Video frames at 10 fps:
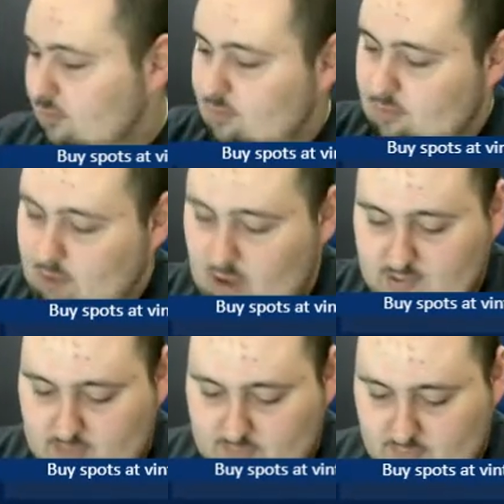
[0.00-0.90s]
Card
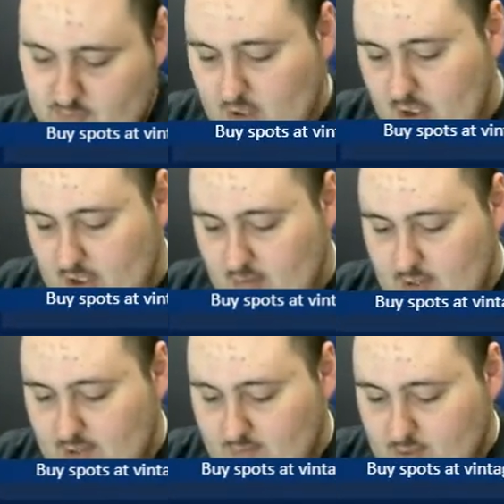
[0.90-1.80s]
savers. Alright, we
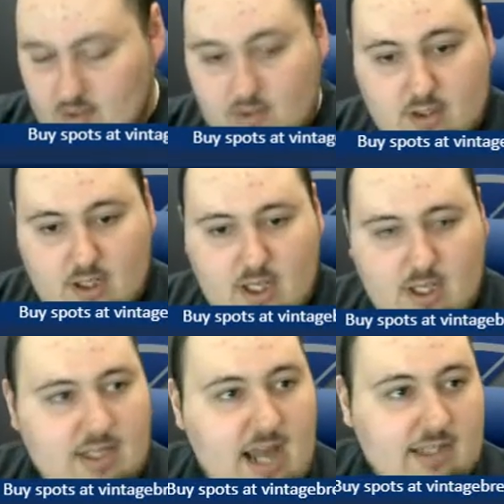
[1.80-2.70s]
have...
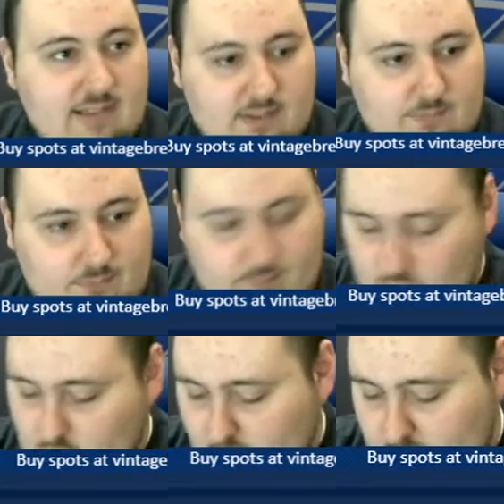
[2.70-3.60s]
next
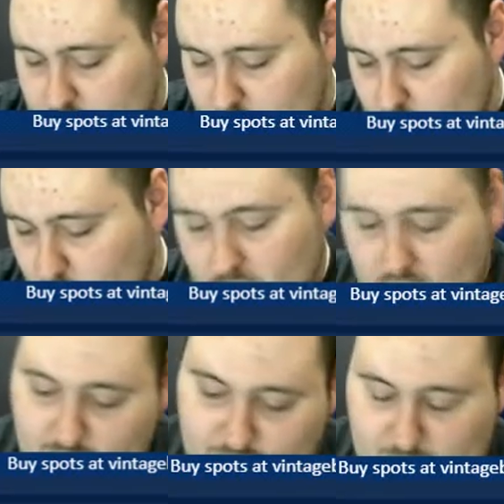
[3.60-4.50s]
for...
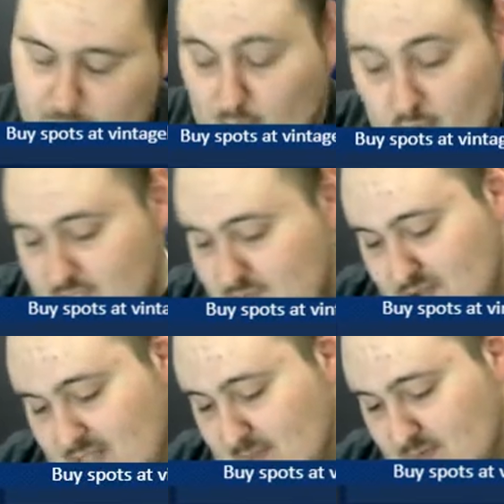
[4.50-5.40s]
every card is for
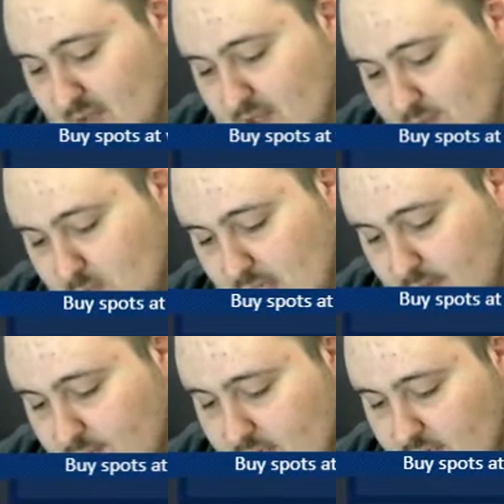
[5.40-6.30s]
James Phillips. We
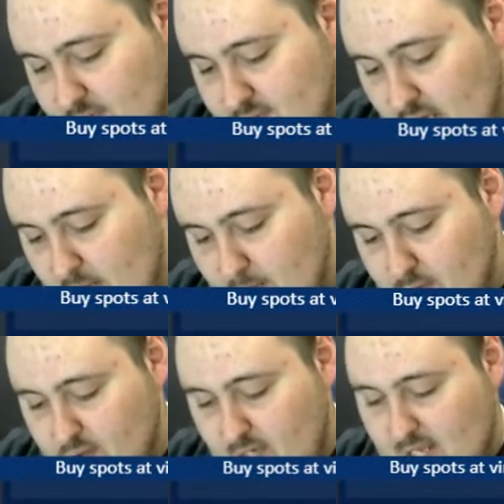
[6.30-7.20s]
have Tom
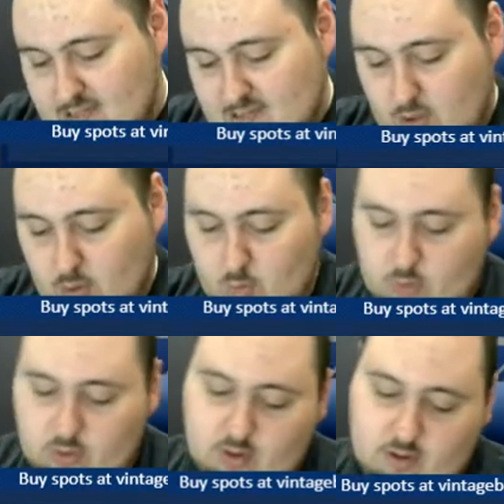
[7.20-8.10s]
Barrasso.
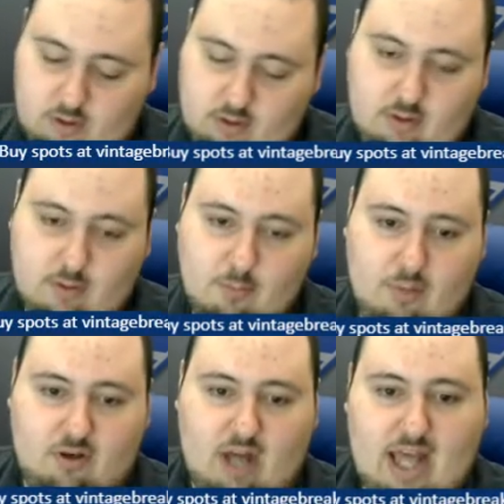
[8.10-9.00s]

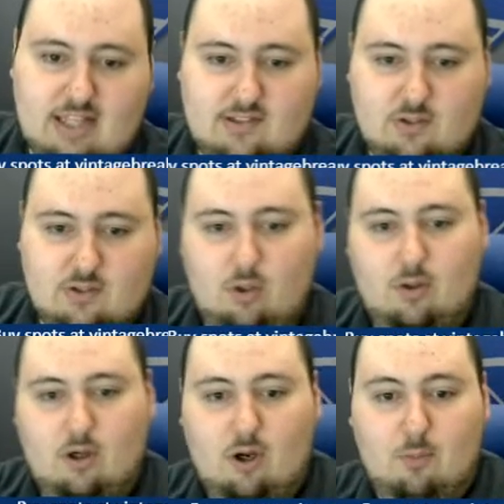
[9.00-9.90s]
Barrasso.
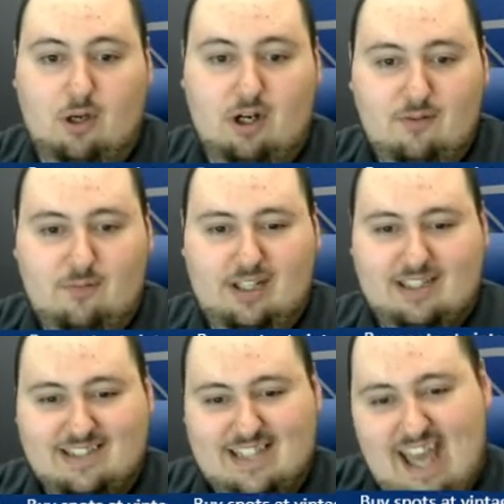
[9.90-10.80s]
Oh,
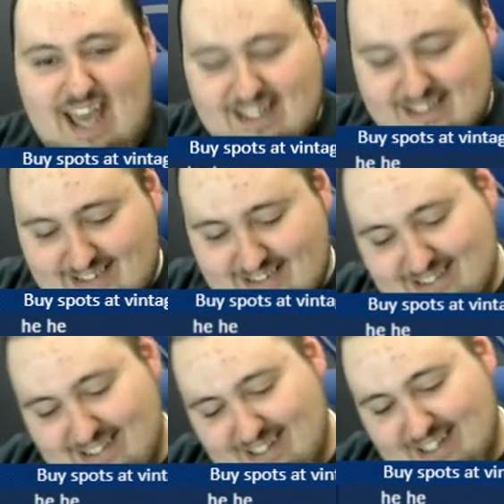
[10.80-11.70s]
perfect. Yes.
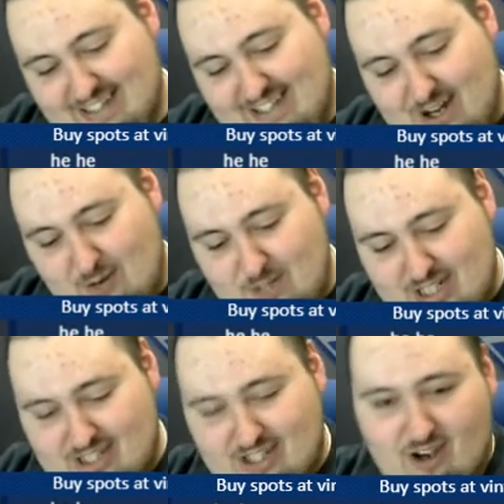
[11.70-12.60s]
There we
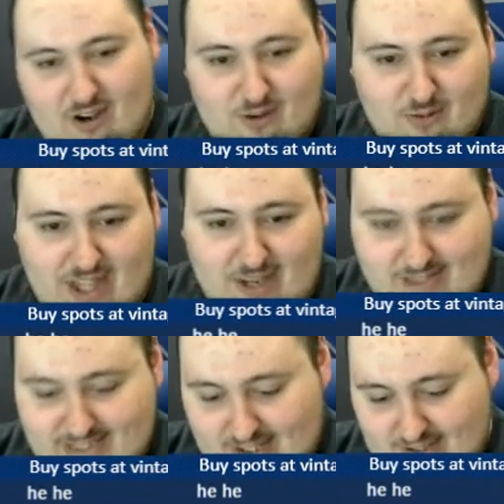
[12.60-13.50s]
go. That was it.